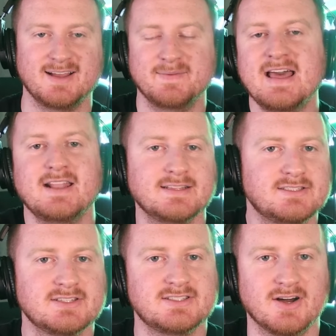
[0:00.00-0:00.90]
Man,
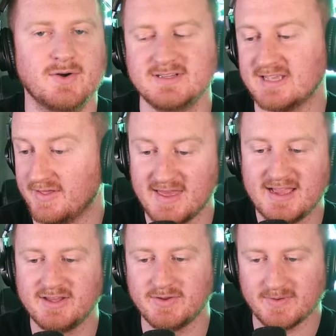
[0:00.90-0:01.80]
it's just always a
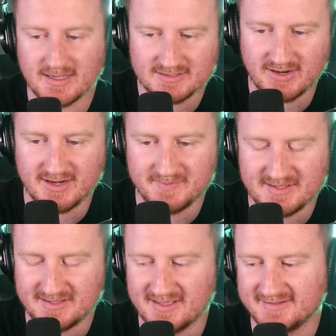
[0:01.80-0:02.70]
thank you. Sorry, I didn't
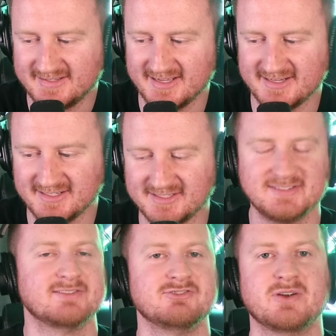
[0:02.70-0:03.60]
mean to
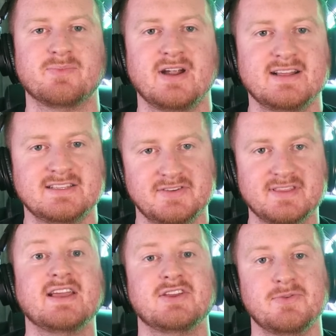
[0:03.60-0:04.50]
just jump right into
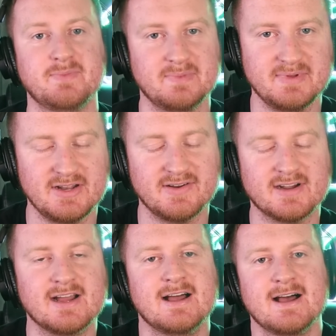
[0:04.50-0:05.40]
it. Thank you, Peter.